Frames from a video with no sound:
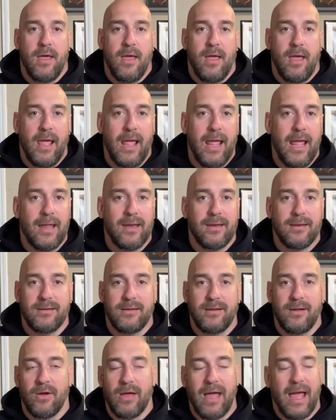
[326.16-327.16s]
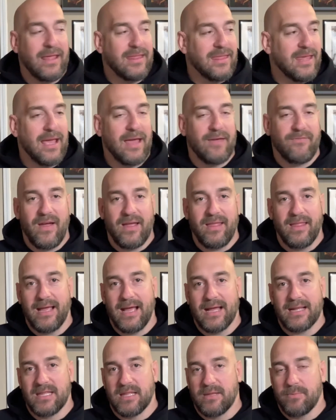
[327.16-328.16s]
And, I think I finally
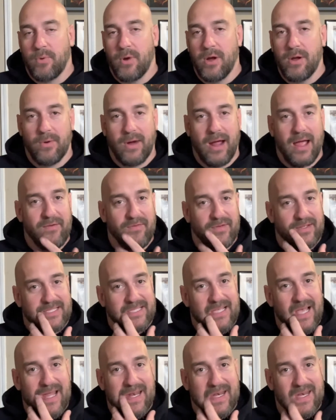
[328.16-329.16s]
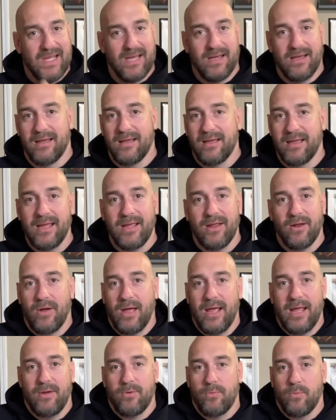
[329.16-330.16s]
got to the point where I even said,
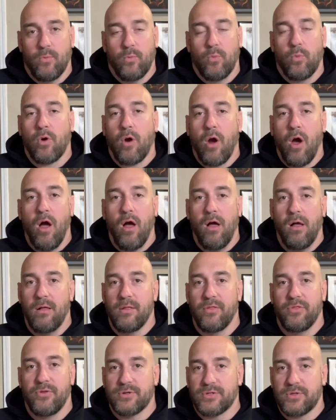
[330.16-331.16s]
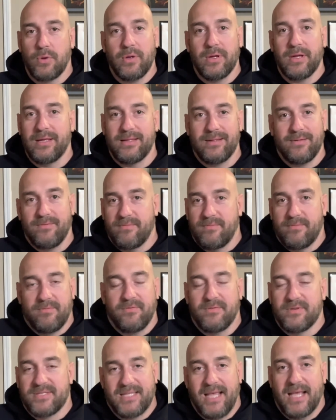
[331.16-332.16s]
hey, there's only
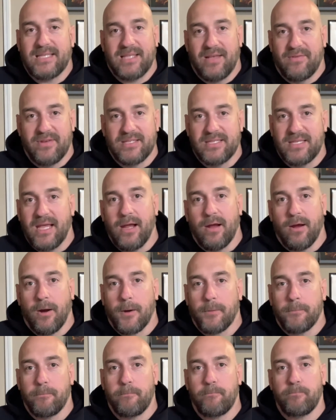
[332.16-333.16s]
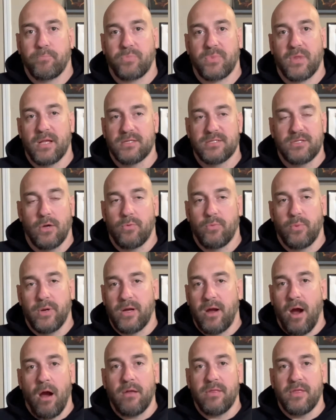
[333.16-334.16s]
6 of us here. So
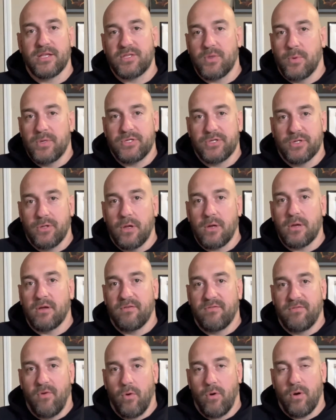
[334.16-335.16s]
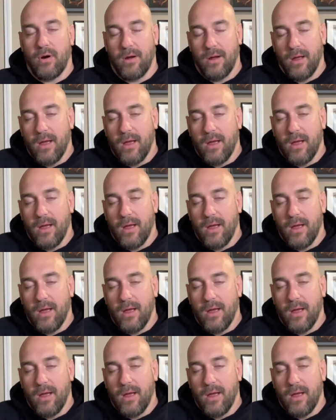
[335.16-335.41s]
regardless of what you're looking for,